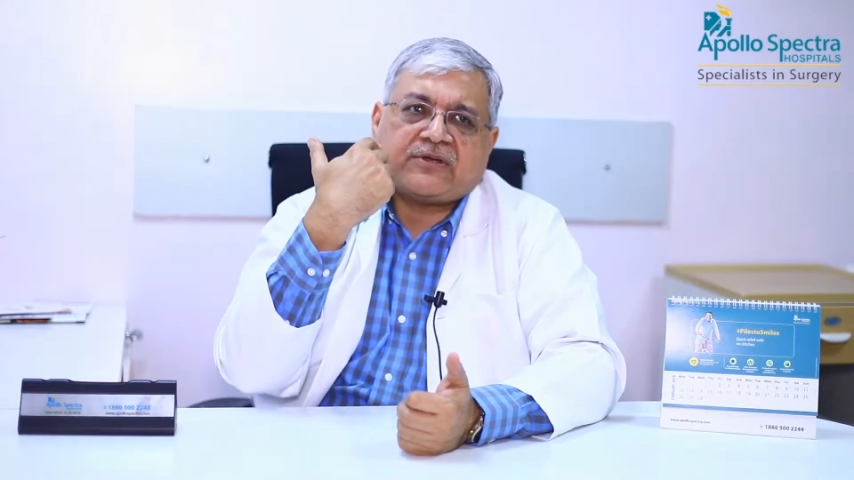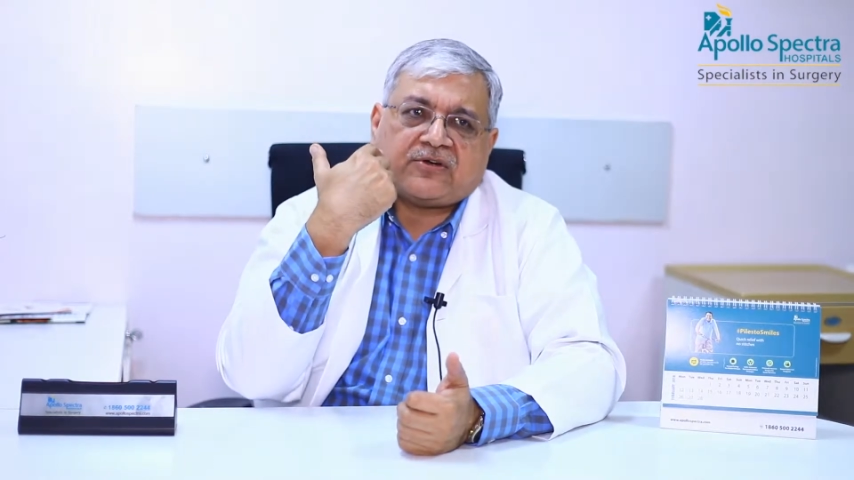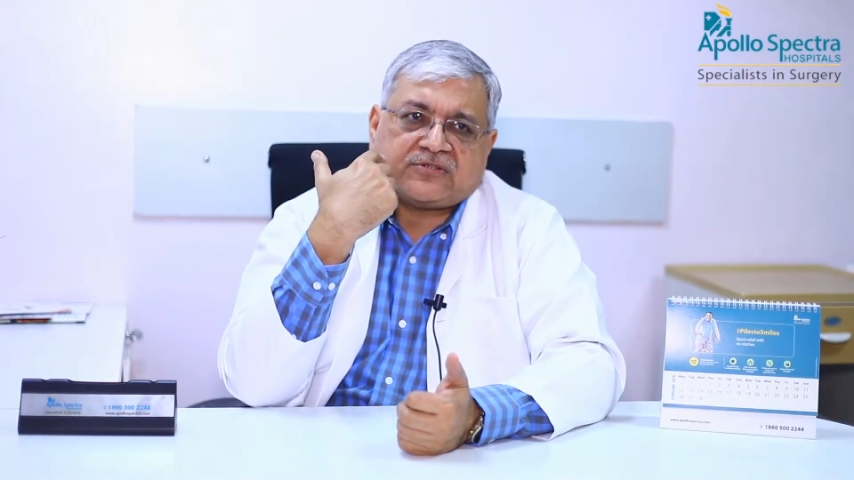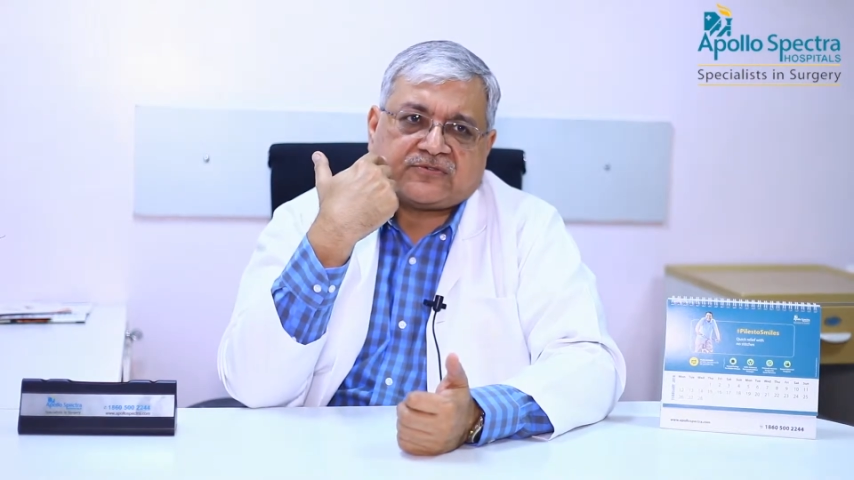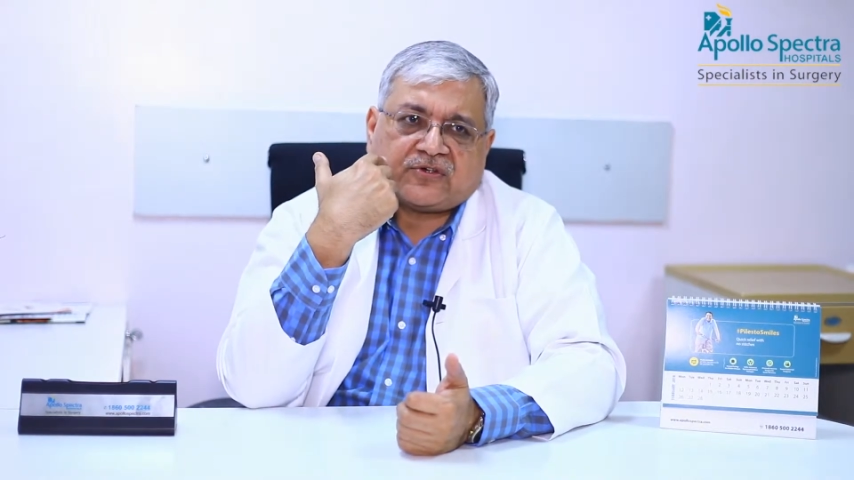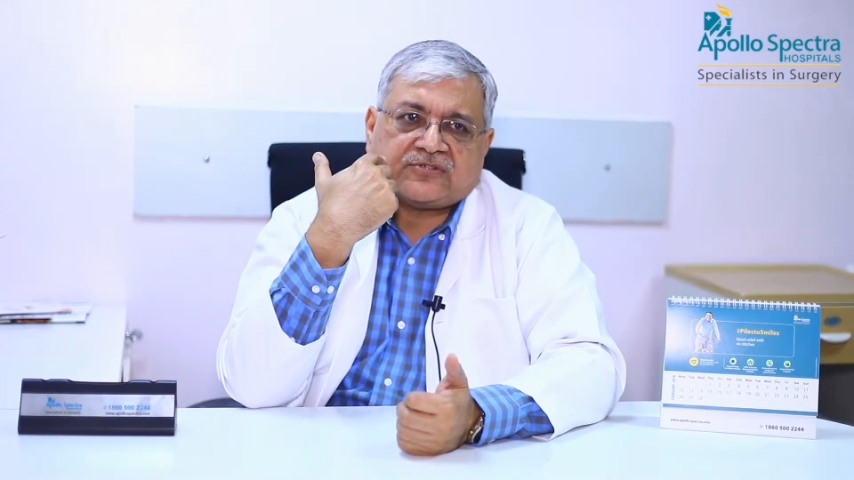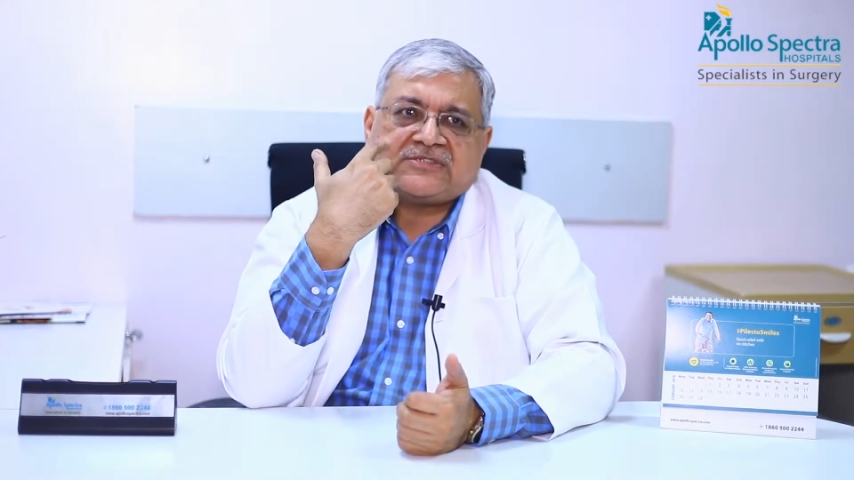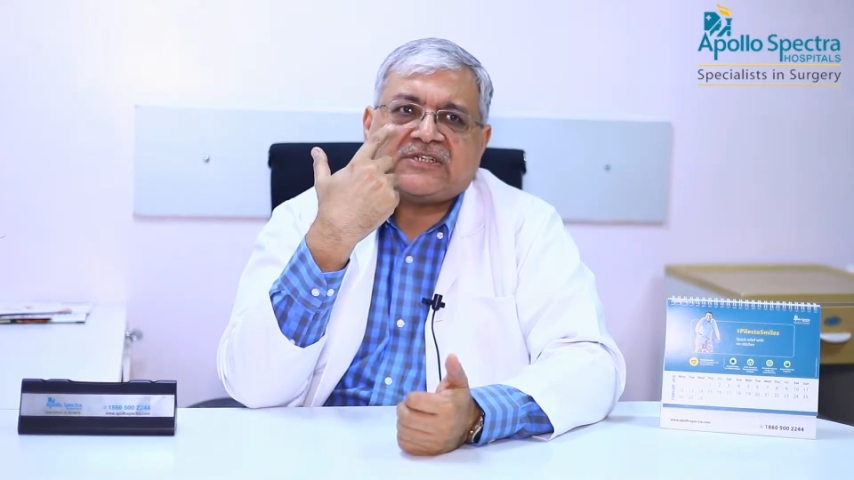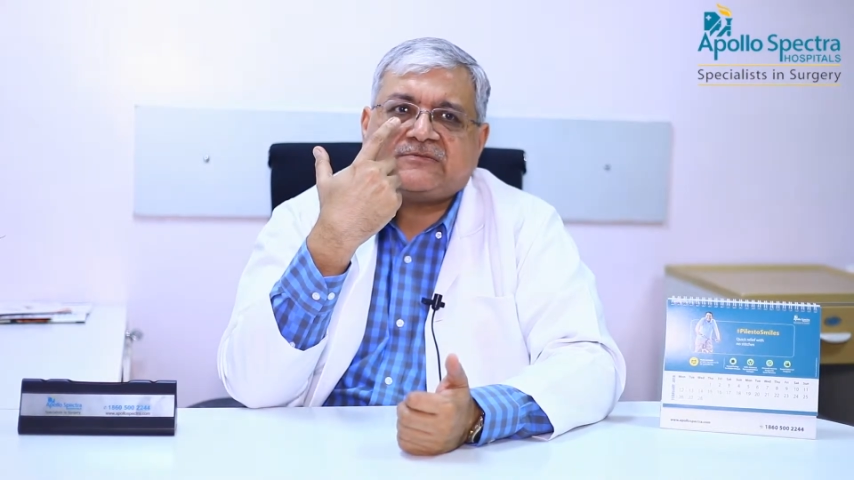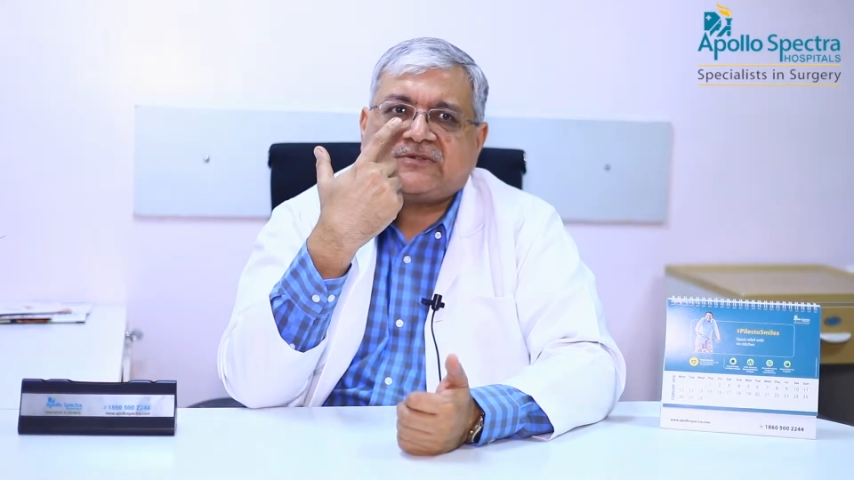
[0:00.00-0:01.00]
because of
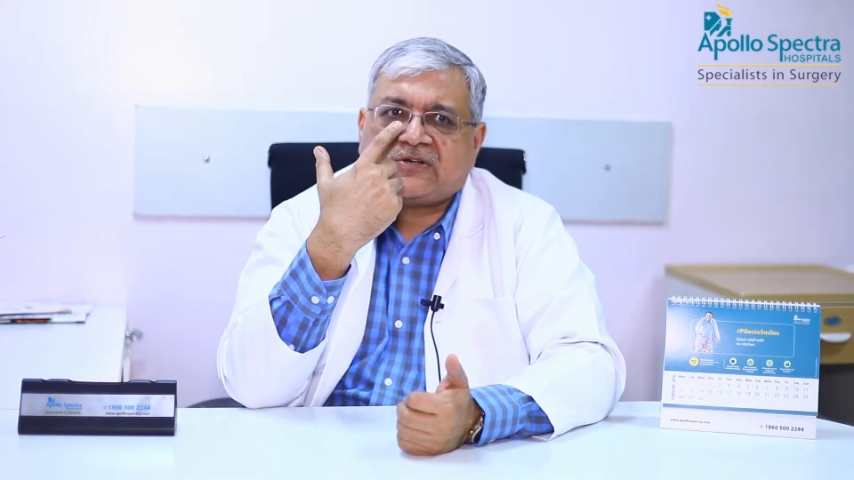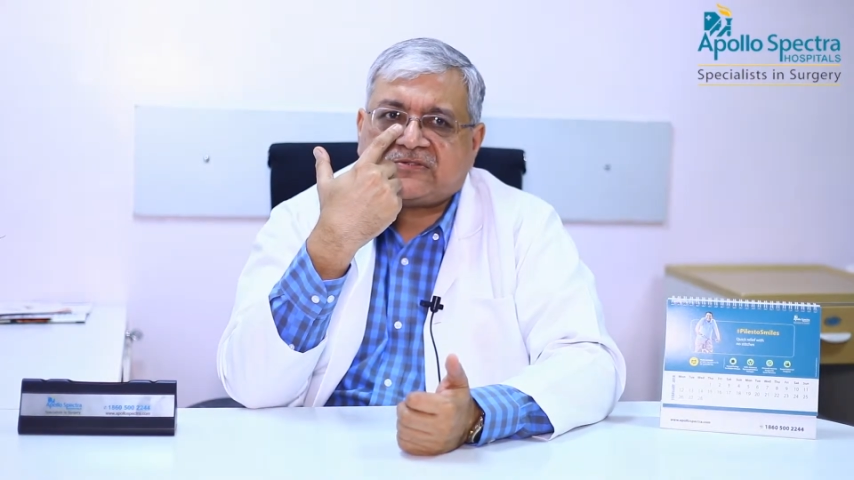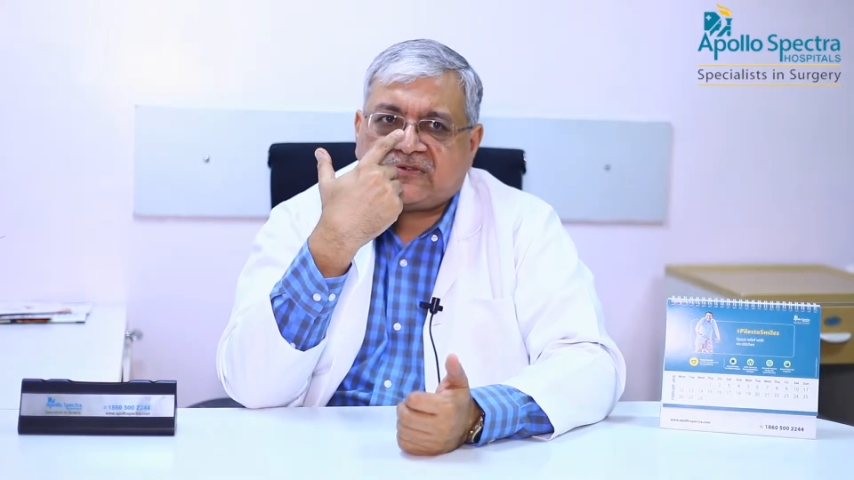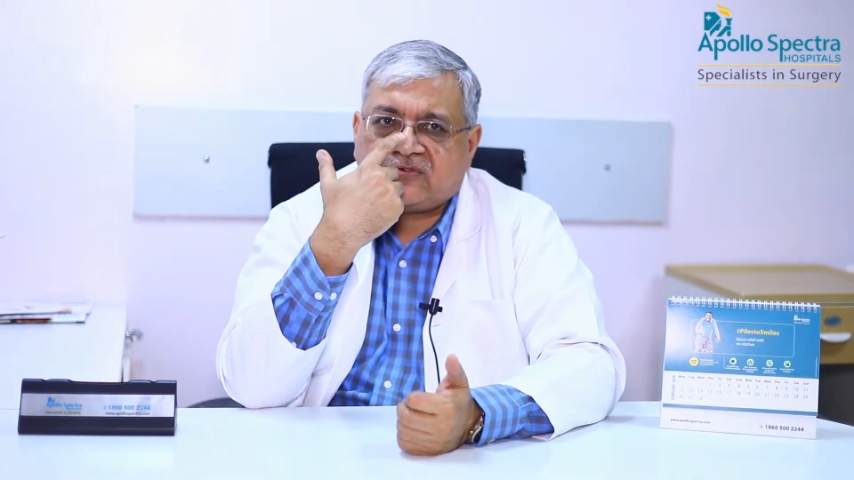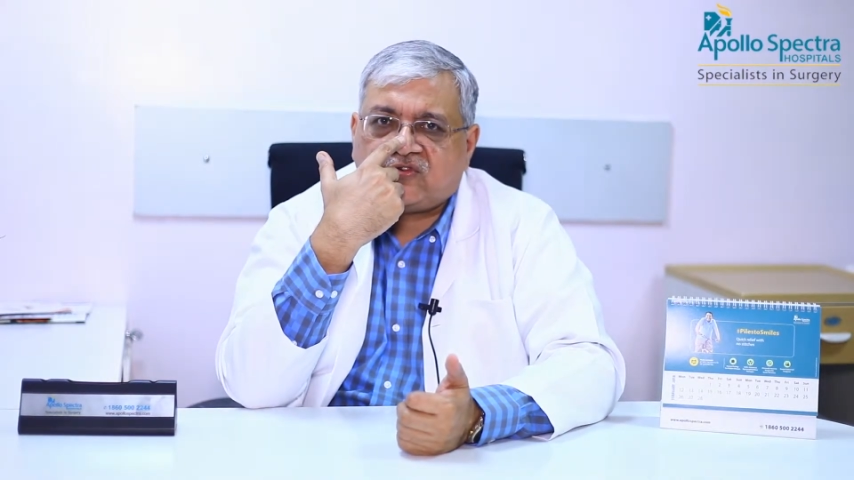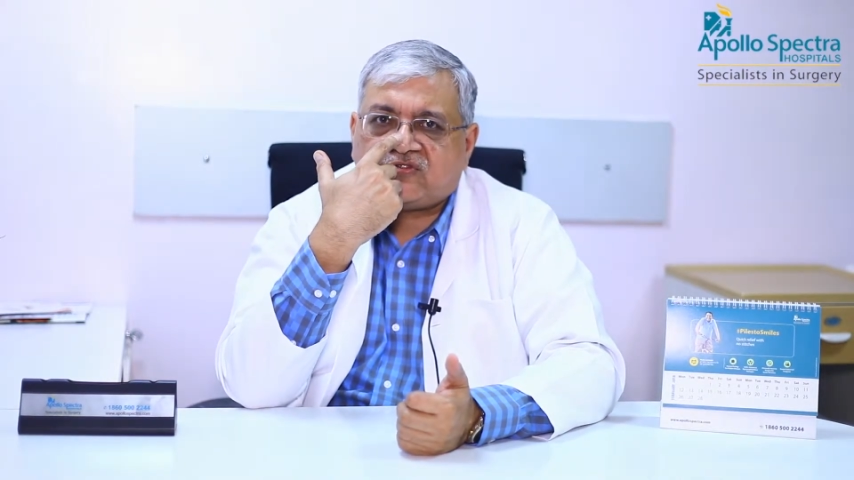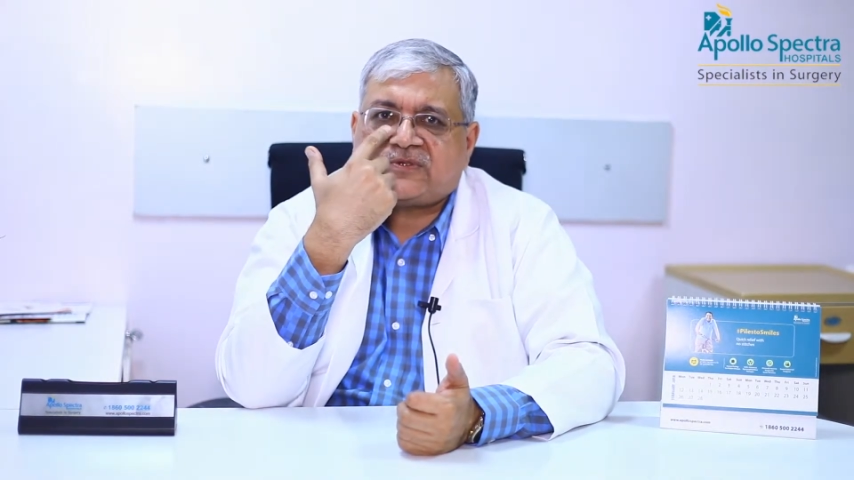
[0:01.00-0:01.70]
tonsils because of nose